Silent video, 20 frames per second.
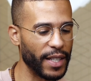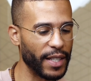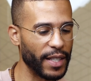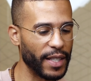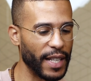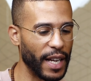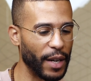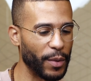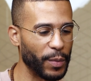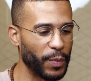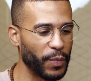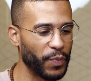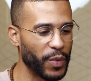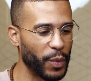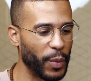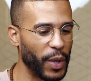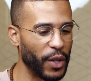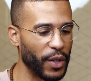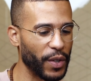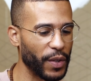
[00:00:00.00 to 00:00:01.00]
is that
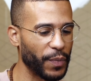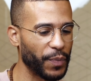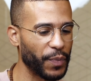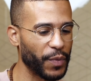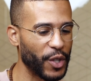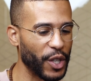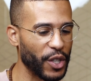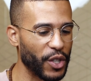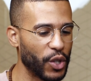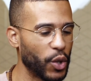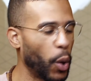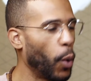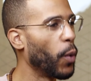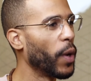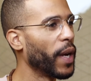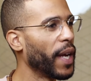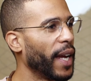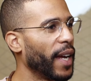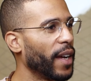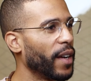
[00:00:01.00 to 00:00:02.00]
we're not just
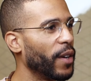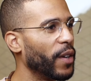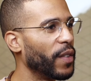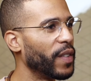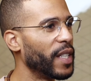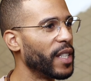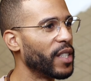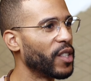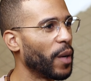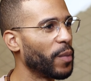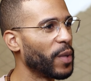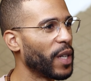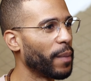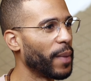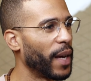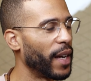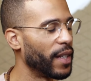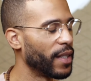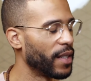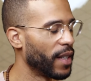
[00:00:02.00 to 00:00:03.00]
talking on these
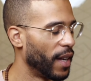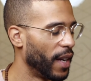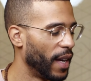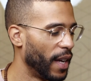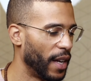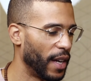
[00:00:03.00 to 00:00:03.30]
subject matters.